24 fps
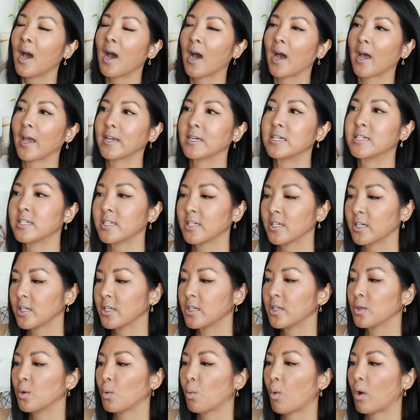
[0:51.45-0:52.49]
I
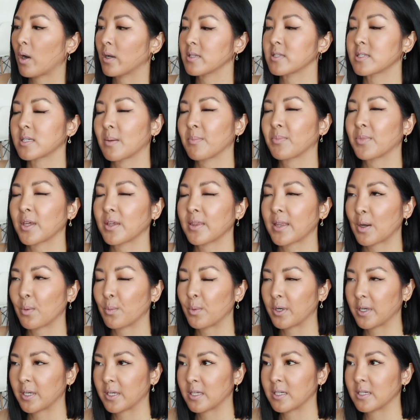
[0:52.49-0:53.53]
did want something that
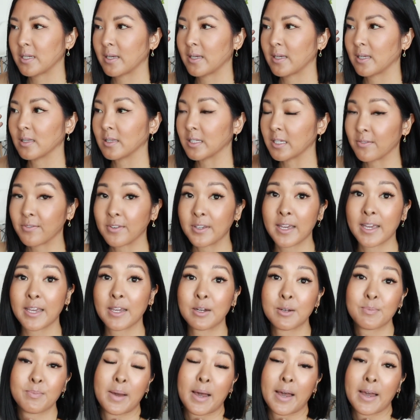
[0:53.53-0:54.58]
would
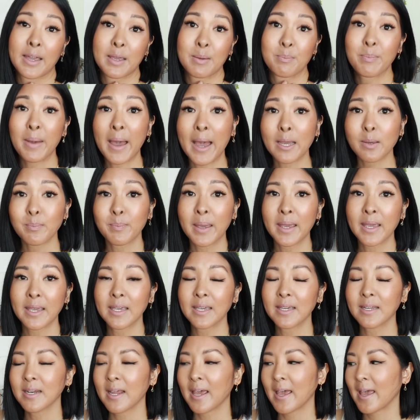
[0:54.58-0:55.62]
alleviate my back
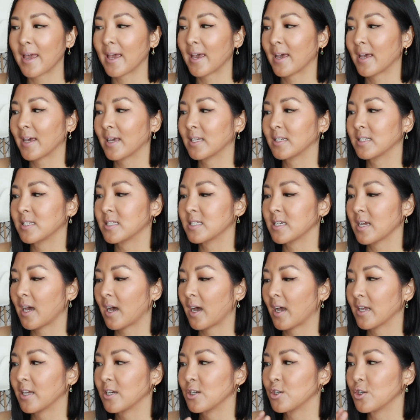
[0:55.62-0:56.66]
pain, and
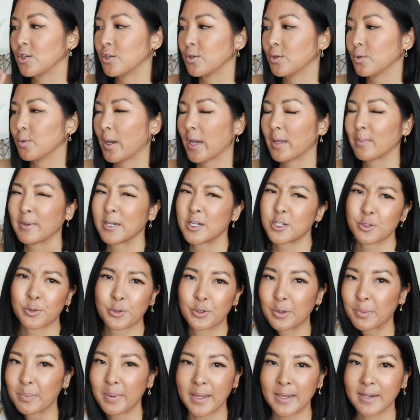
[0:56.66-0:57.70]
my
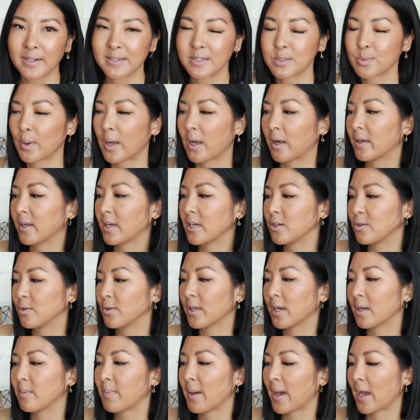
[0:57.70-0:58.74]
shoulder pain as well, and I knew that
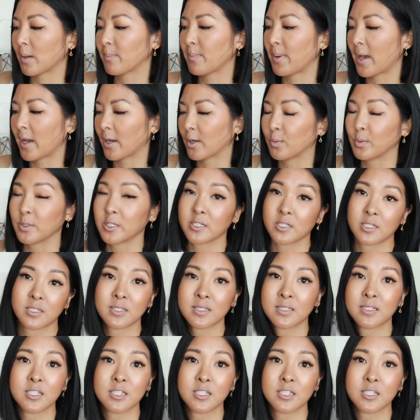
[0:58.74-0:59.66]
a backpack would just